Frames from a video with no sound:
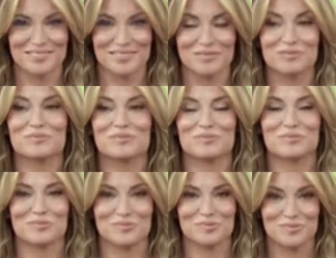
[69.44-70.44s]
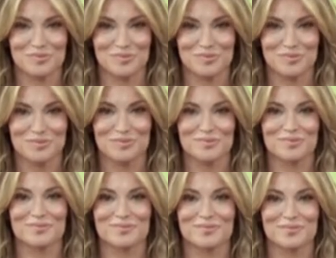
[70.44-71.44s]

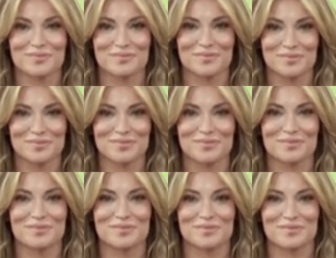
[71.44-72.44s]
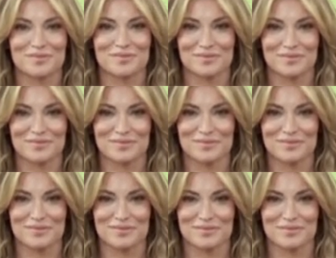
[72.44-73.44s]

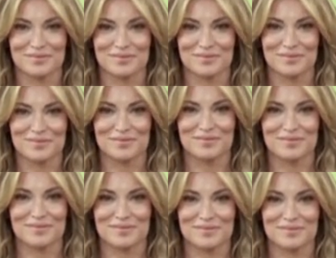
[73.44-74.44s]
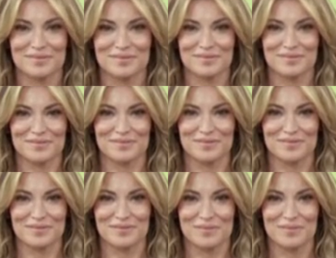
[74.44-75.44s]

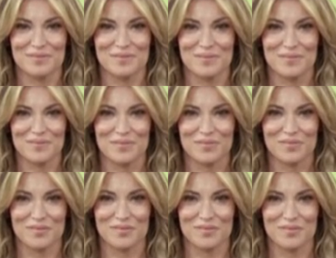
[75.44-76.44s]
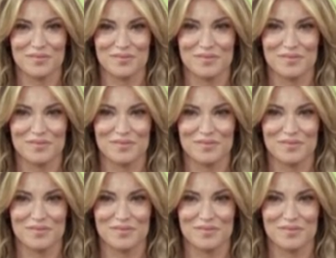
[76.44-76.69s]
This person isn't speaking.